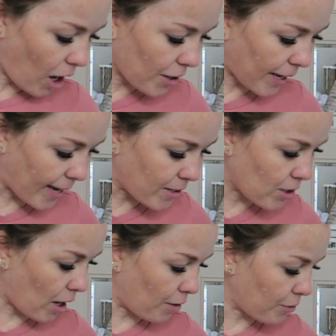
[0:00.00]
Okay,
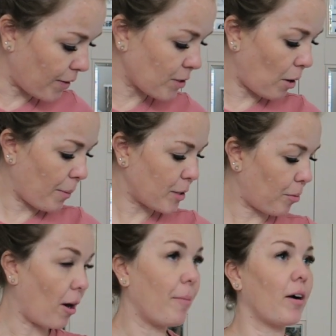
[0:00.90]
so the reason why I went to
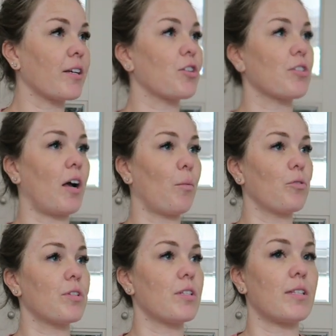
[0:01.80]
Primark is because I
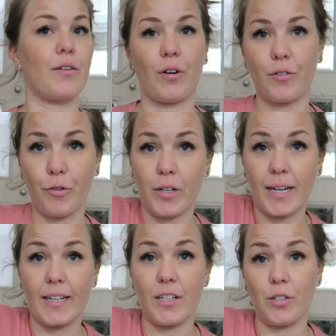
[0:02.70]
wanted to see if I could find
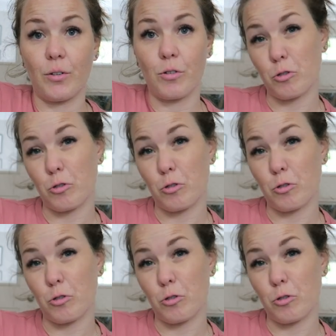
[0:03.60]
any new